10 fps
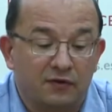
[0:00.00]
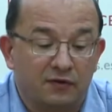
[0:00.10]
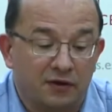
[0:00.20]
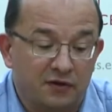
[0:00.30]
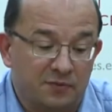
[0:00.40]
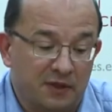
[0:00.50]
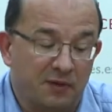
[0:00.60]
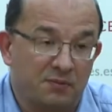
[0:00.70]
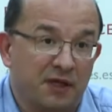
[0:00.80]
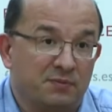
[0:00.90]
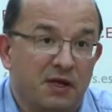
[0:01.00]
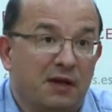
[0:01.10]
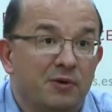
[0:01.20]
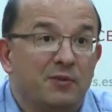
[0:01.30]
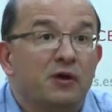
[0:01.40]
So it has been
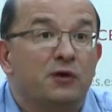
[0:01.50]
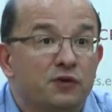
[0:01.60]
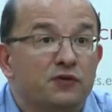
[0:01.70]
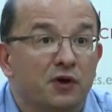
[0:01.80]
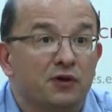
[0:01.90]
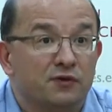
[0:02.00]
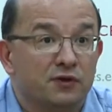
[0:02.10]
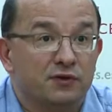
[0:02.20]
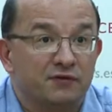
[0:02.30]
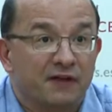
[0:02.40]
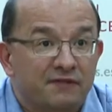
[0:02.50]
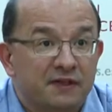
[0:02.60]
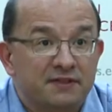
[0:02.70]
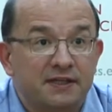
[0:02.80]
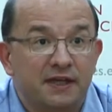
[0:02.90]
become a big concern for the
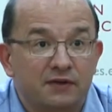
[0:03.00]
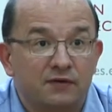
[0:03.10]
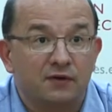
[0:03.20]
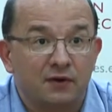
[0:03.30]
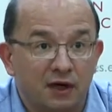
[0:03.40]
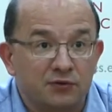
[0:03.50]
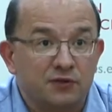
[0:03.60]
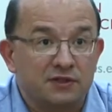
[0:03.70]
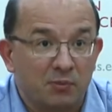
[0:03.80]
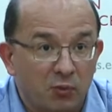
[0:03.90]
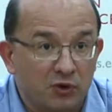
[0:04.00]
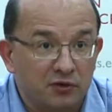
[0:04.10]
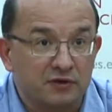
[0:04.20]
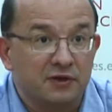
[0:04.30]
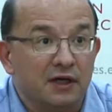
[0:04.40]
welfare state. So how
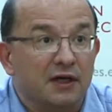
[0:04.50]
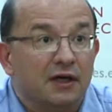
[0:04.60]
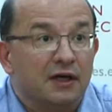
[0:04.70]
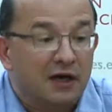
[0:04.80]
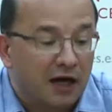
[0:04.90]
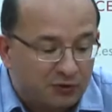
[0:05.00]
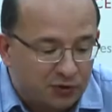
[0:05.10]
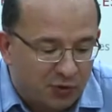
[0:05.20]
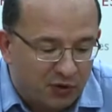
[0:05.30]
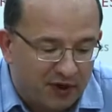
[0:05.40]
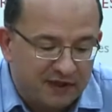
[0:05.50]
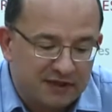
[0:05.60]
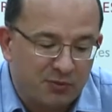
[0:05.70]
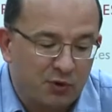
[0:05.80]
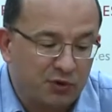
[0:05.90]
to provide
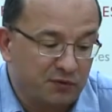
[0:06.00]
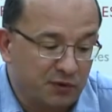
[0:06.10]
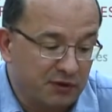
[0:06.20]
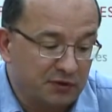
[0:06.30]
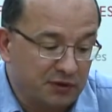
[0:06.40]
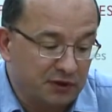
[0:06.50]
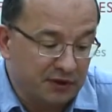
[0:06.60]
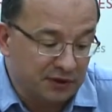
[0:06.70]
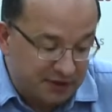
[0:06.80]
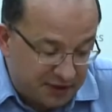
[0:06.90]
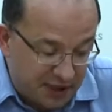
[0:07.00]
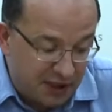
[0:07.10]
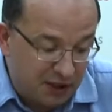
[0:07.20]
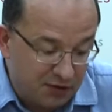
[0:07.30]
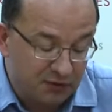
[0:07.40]
support for
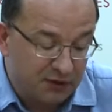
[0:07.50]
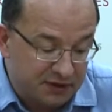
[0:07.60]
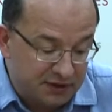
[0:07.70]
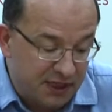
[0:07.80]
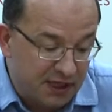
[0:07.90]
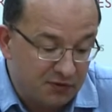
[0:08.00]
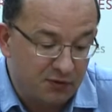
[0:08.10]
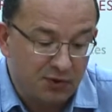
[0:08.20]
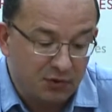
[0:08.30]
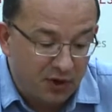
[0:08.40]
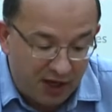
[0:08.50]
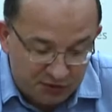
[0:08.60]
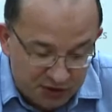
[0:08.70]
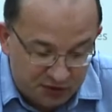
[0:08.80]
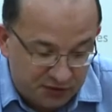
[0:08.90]
single women who
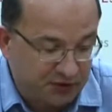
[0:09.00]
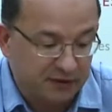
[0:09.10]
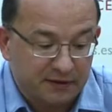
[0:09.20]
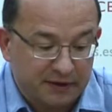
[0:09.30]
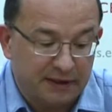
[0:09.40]
have children,